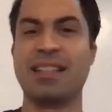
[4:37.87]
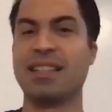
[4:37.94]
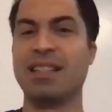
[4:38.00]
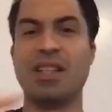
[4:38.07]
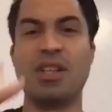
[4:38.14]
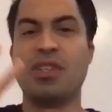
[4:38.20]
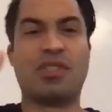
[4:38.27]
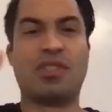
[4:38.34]

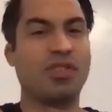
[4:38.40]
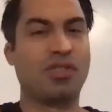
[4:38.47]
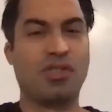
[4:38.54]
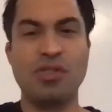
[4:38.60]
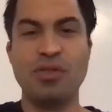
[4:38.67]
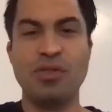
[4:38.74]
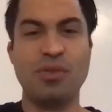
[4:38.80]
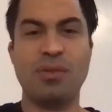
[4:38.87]
It's just
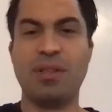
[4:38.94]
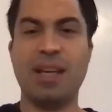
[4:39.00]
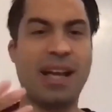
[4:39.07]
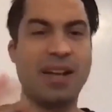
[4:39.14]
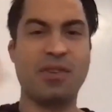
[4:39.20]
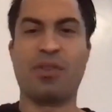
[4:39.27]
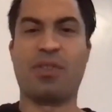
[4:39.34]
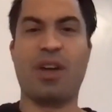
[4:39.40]
you and
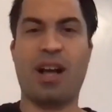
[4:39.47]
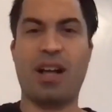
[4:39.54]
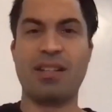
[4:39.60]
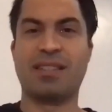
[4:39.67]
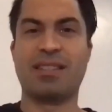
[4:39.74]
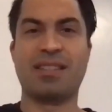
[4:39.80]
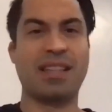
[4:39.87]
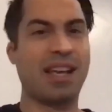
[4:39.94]
your
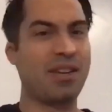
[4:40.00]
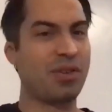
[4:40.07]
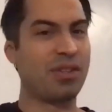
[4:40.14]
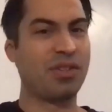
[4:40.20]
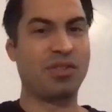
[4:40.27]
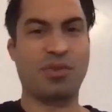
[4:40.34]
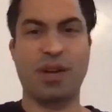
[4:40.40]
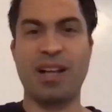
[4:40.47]
thoughts, and you're in the
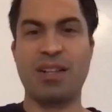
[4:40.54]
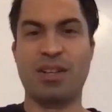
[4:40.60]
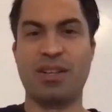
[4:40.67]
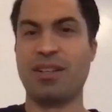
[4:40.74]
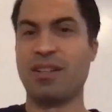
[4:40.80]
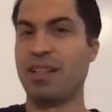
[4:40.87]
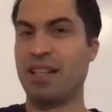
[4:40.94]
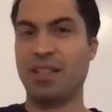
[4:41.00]

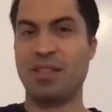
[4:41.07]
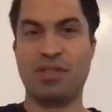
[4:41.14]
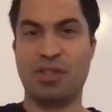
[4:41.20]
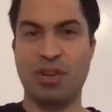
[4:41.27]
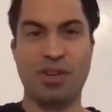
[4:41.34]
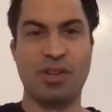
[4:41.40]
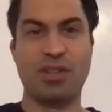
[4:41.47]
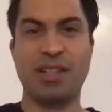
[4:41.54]
trailer. It's
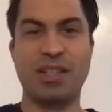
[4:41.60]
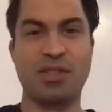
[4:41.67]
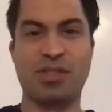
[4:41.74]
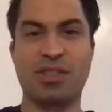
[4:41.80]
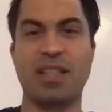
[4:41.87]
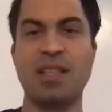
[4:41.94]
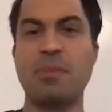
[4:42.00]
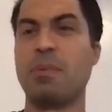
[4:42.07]
early, you're
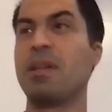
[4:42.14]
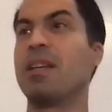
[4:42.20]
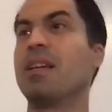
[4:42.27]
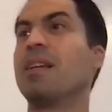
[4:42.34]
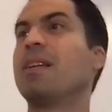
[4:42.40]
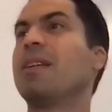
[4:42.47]
sleepy,